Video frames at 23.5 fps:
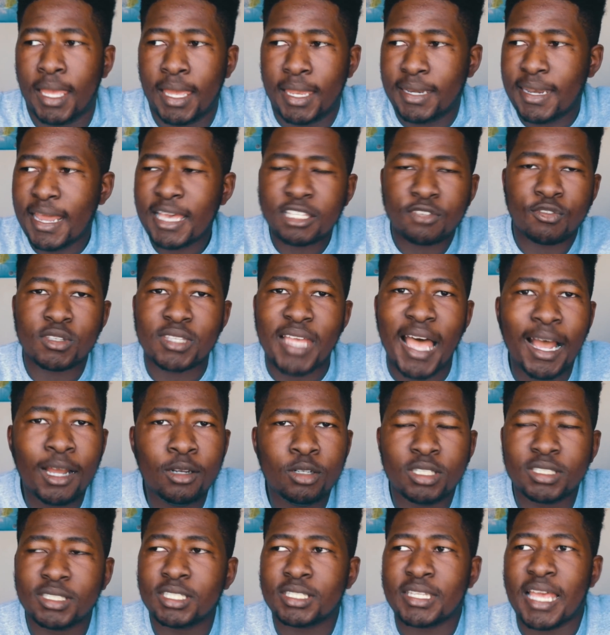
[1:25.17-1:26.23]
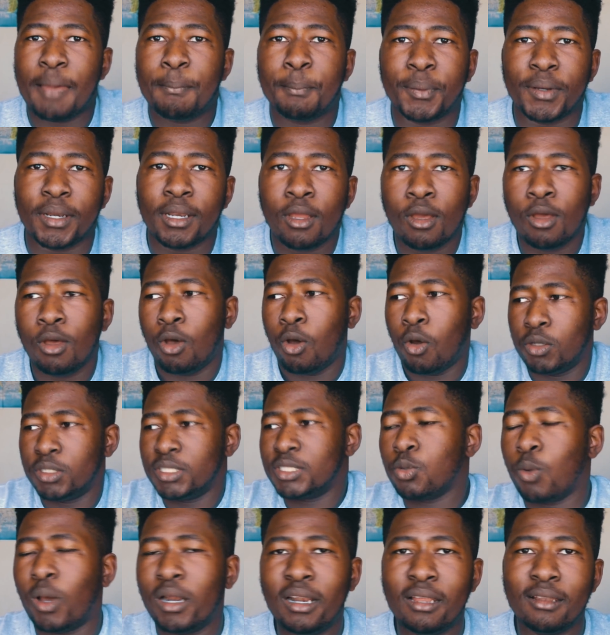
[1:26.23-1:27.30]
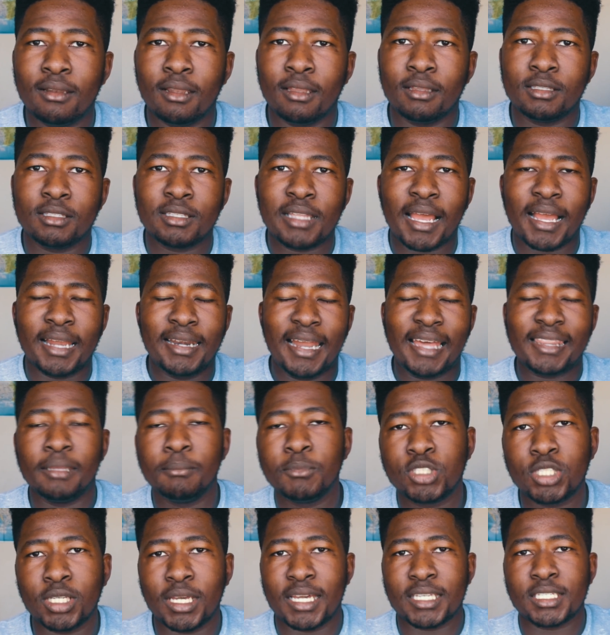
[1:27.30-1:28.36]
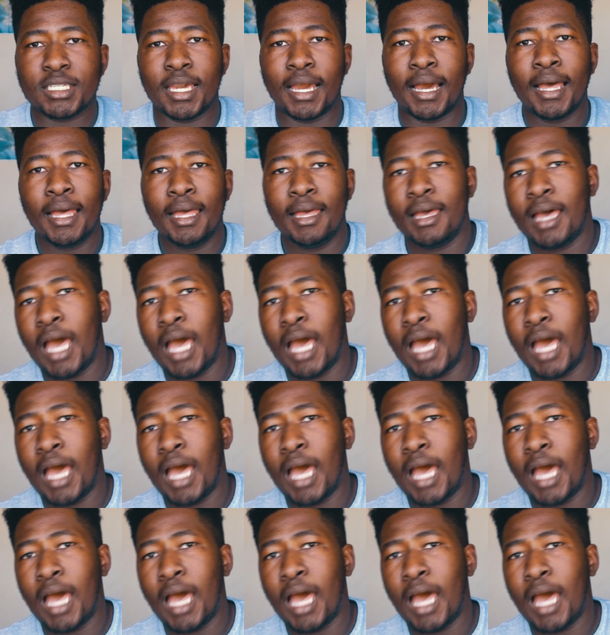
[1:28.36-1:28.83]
NSFAS, how does this happen? Or this one, it's like another mshiga shiga.